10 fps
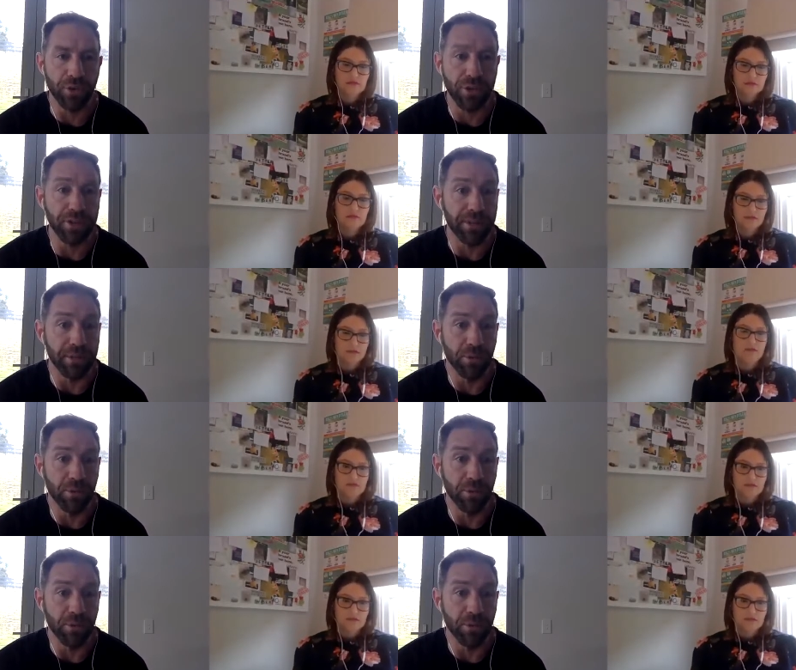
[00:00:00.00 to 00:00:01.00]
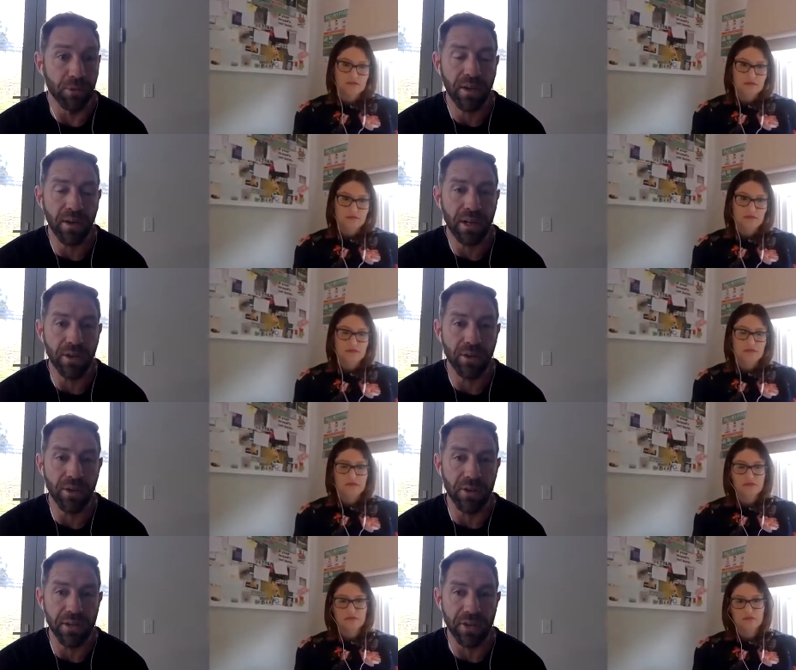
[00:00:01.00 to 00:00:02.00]
Speaker 1: that's in a book, you, you kind of look at
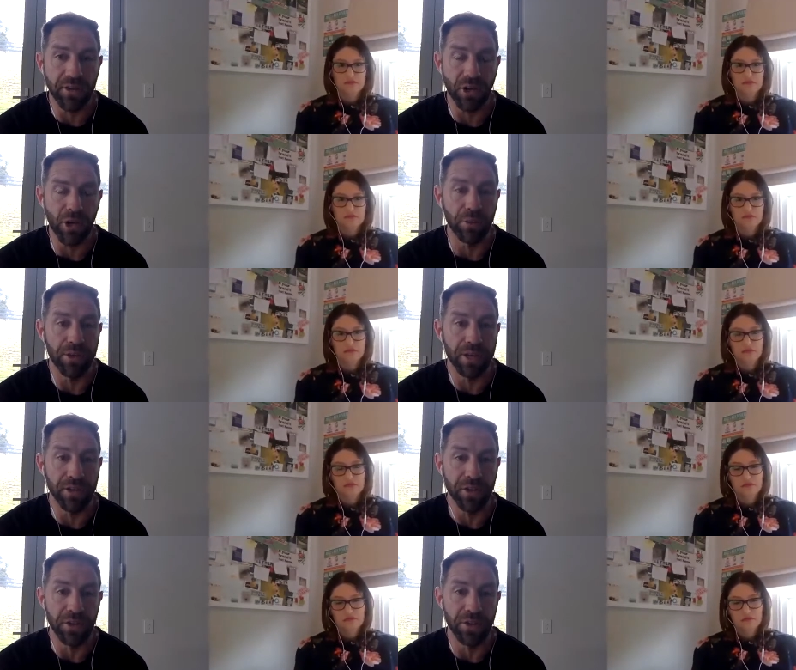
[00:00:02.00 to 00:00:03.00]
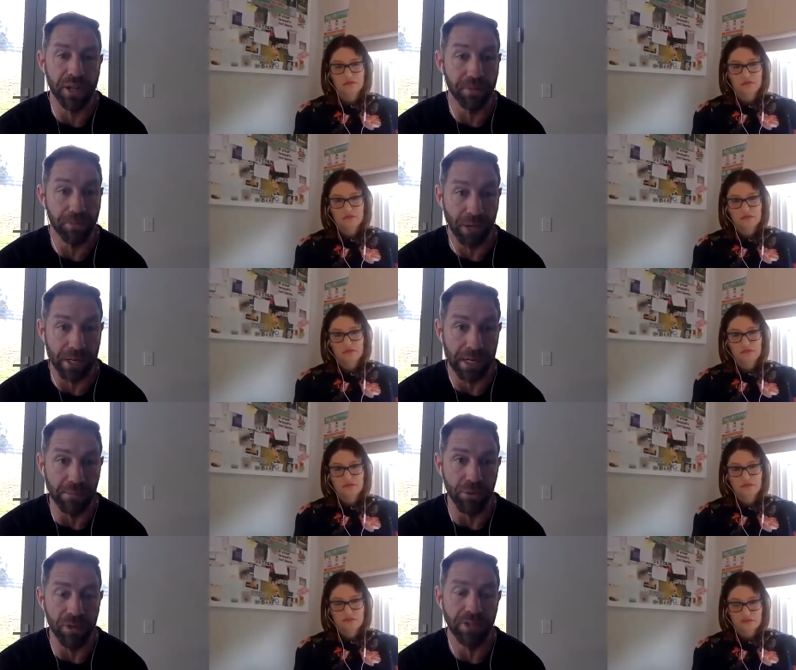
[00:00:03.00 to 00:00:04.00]
the teacher and hope the teacher doesn't bring it
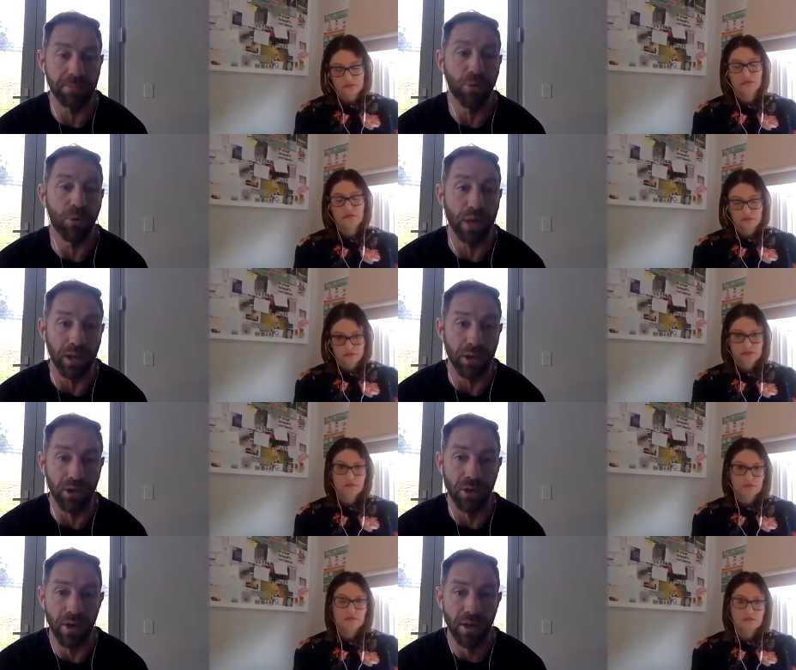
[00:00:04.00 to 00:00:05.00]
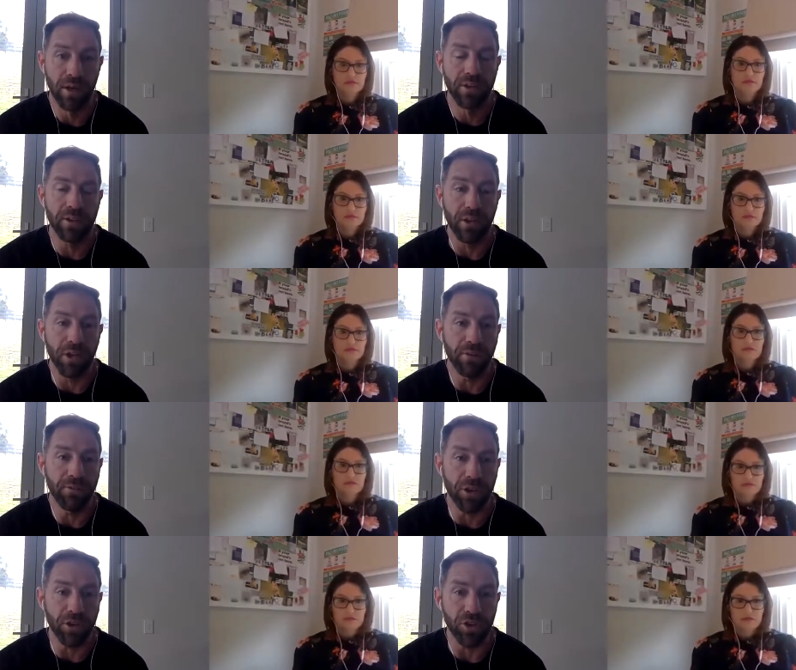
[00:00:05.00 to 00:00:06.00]
up or doesn't point at you. So you got
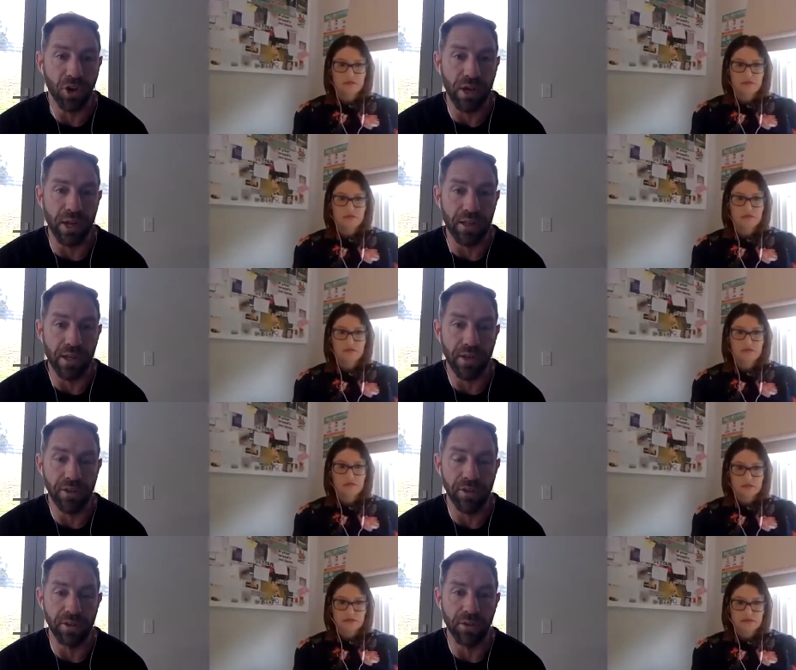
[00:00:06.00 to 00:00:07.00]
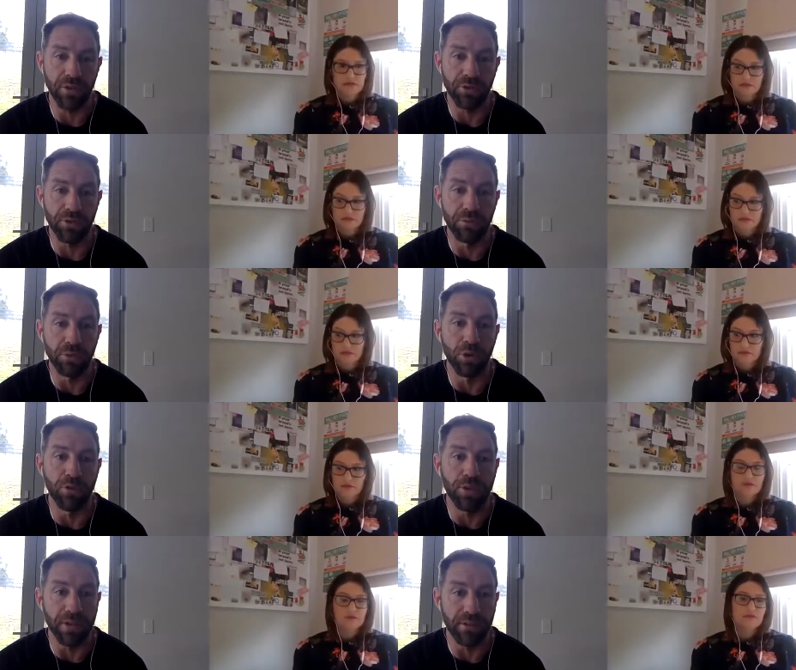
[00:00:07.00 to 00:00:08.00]
very shy in class. You, you remove
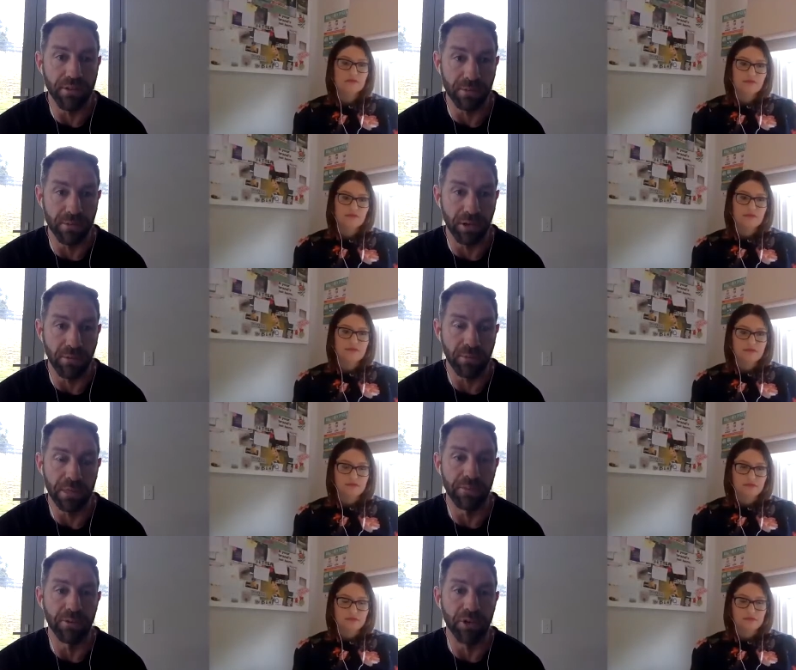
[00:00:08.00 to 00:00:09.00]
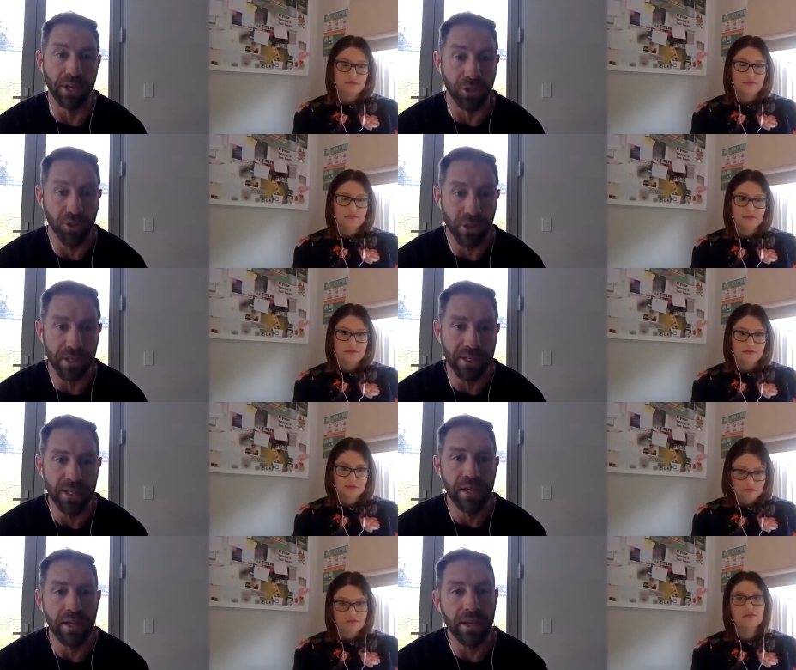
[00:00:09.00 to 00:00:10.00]
yourself sometimes and become very insular
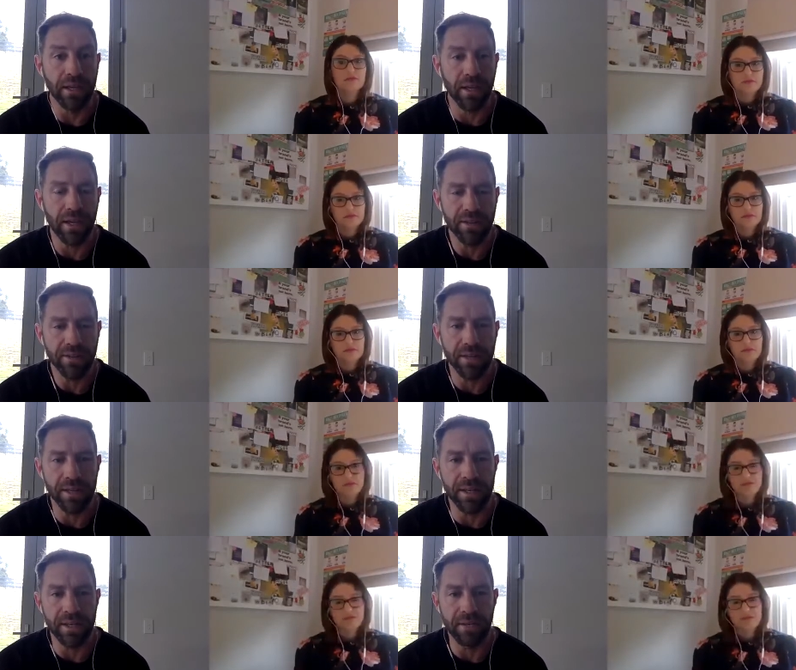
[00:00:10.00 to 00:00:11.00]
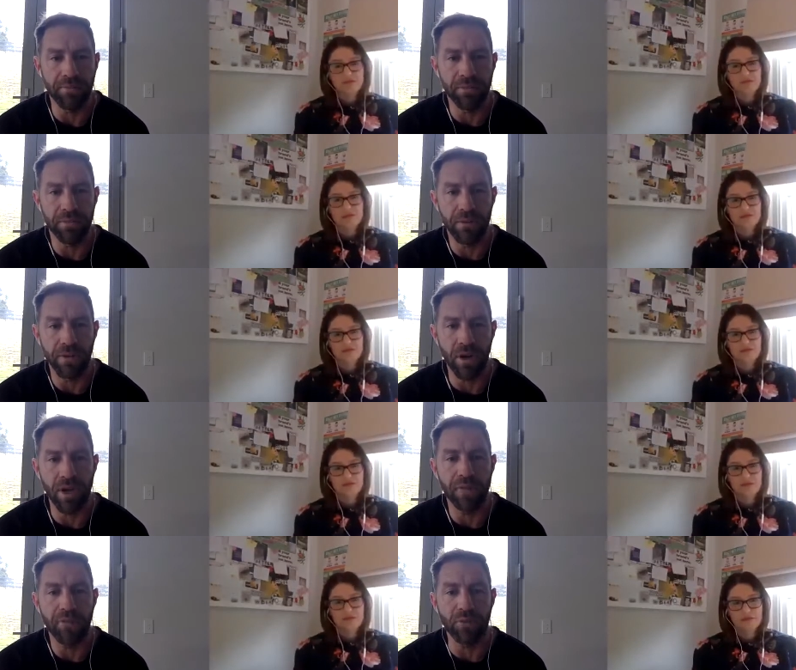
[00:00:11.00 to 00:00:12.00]
in class. And um, I
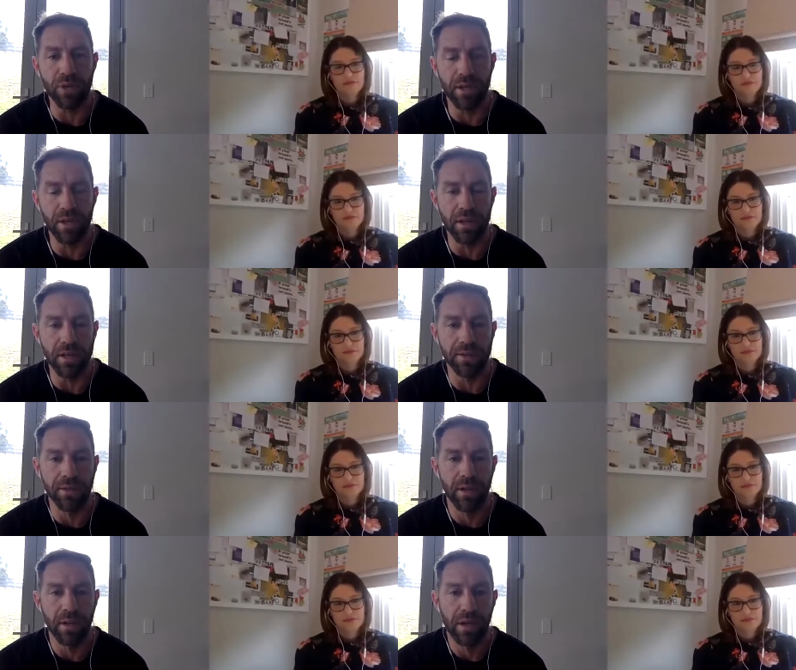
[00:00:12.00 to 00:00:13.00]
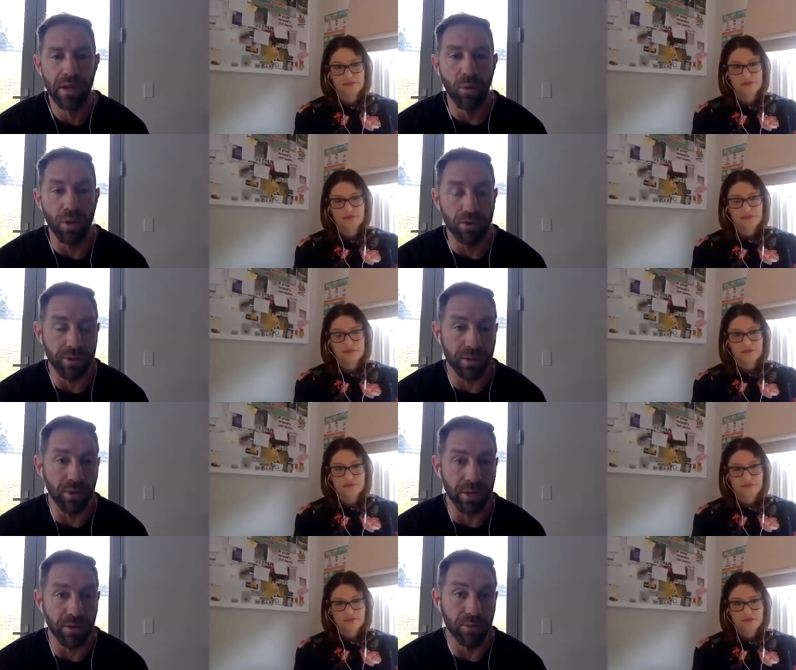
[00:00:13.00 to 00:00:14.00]
never realized what I was
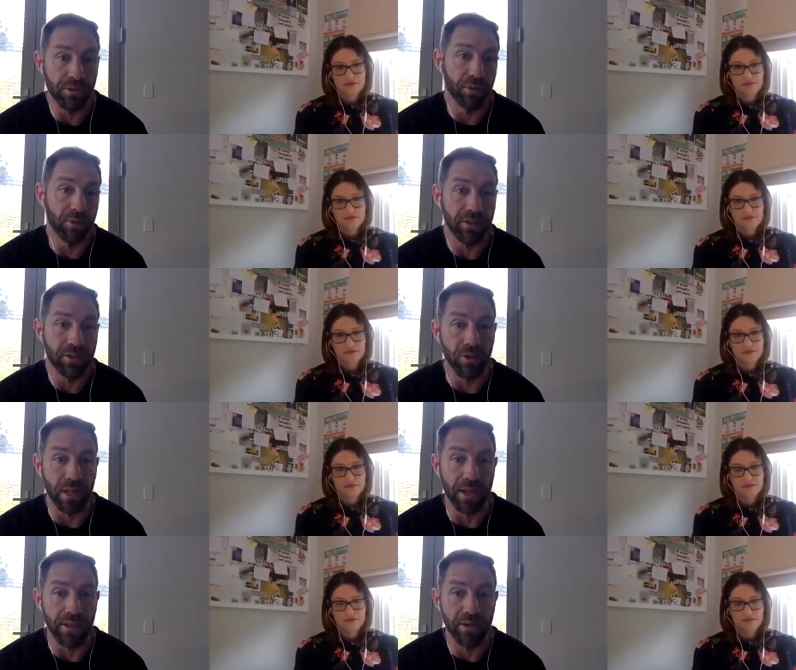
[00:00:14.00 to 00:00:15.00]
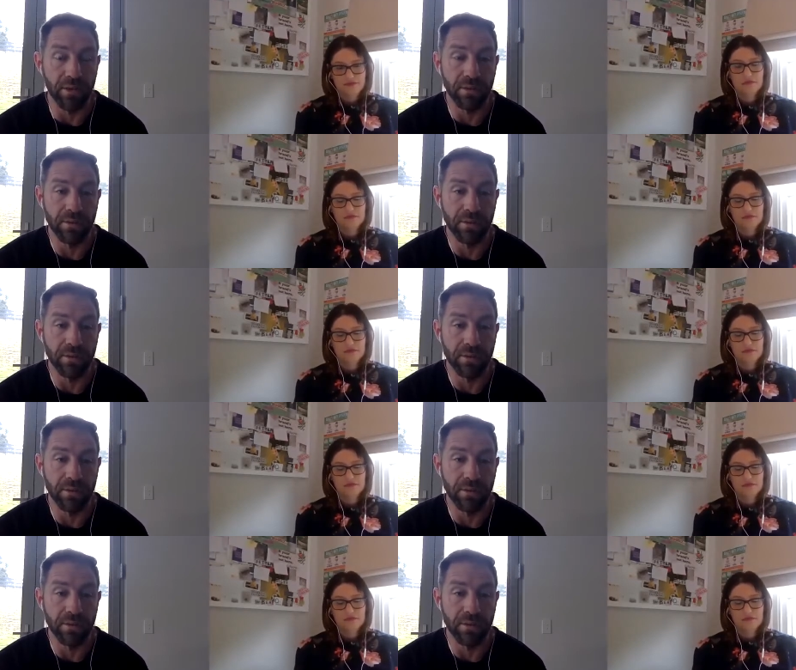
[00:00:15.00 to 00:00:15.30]
doing till it was almost too late. So